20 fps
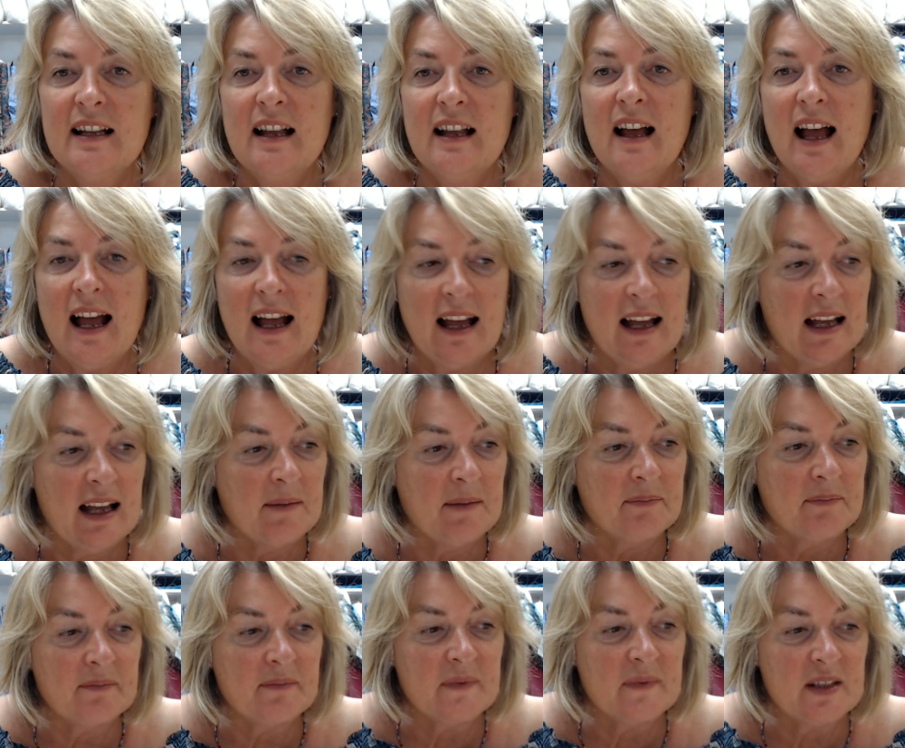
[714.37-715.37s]

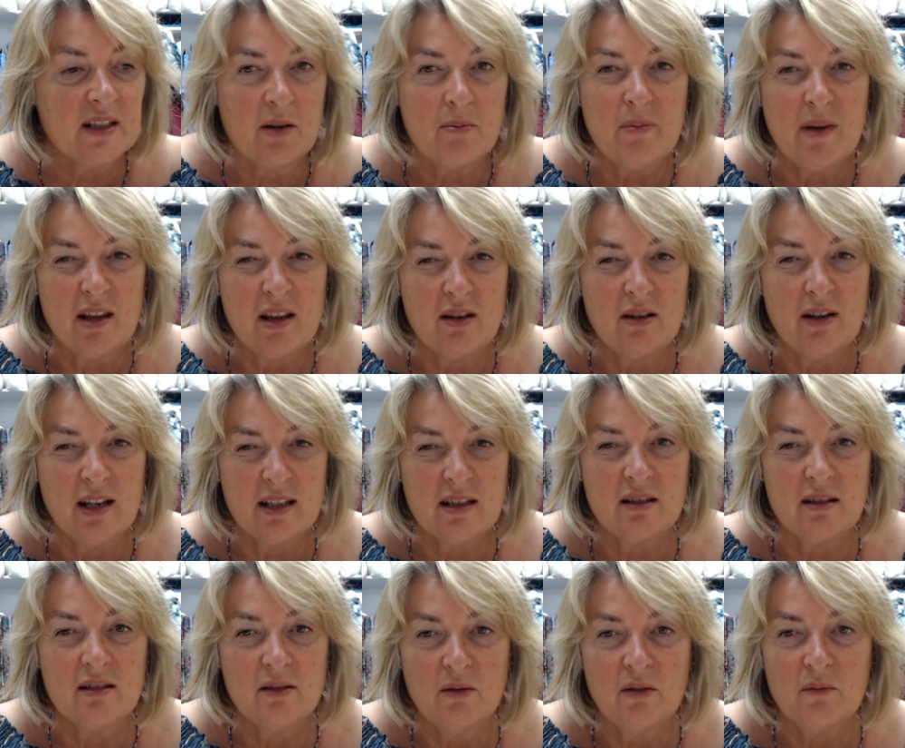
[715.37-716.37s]
So Matthew
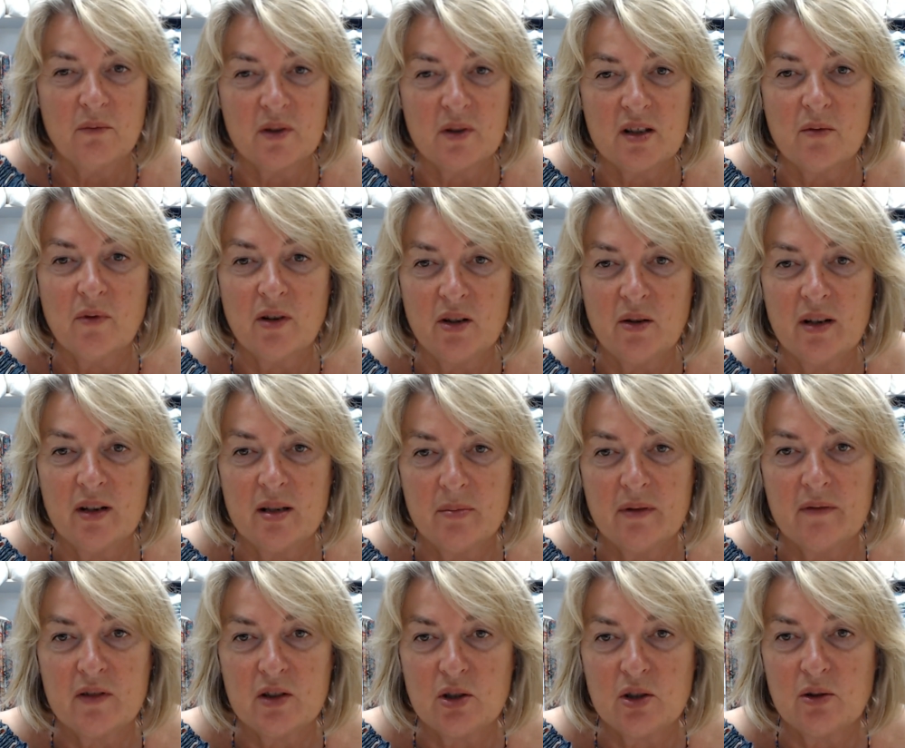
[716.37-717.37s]
was the one who had a
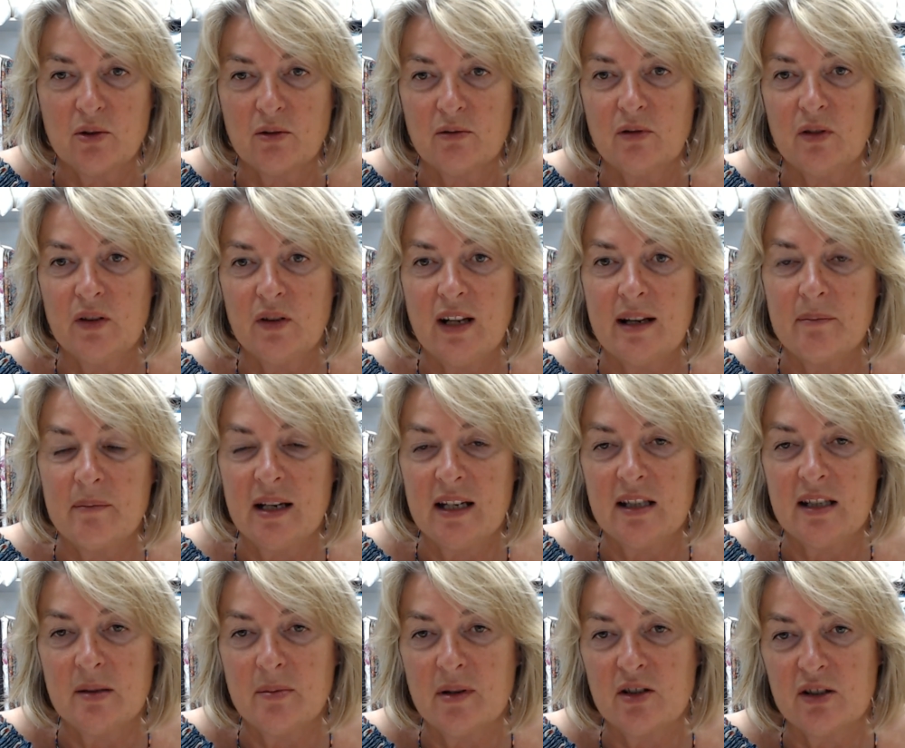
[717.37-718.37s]
bit of a shocker on that made
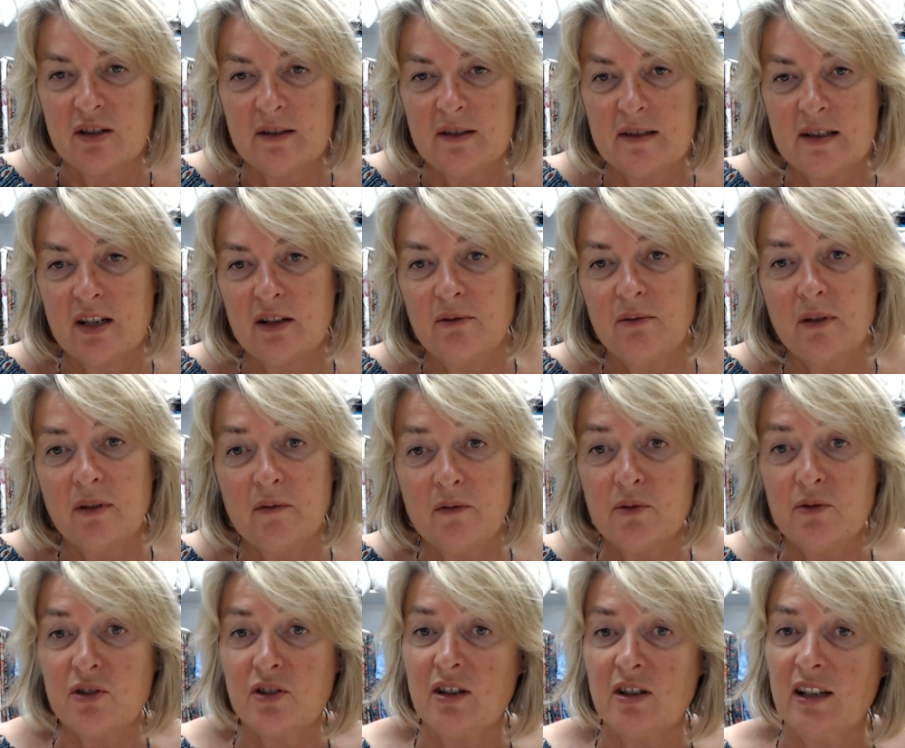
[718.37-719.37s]
to measure, so
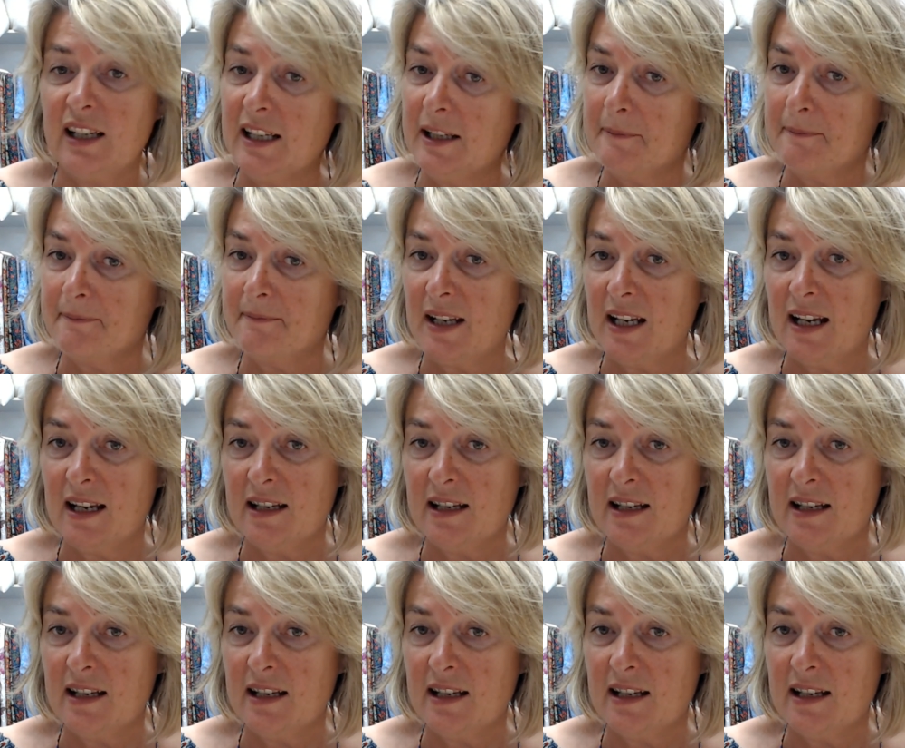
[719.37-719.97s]
unfortunately he had